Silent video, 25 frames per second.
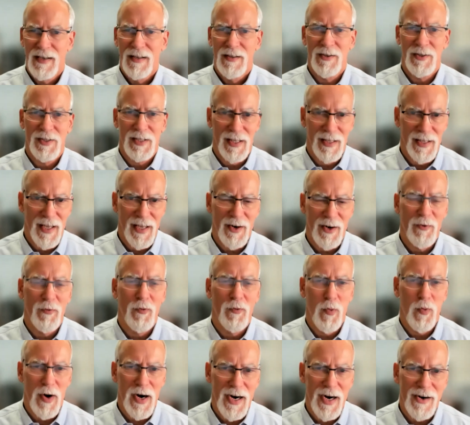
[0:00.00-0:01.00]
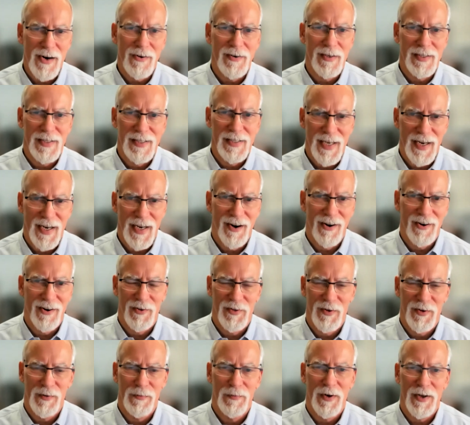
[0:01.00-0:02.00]
There's a lot of wear and tear
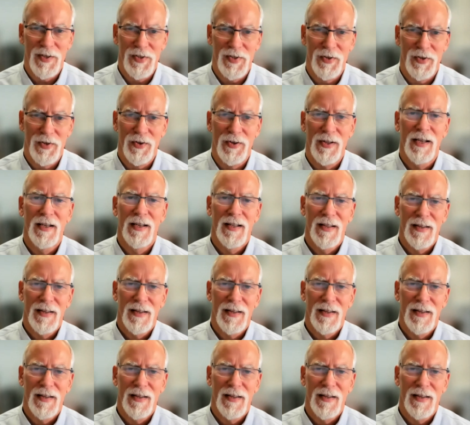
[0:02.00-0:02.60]
on the muscle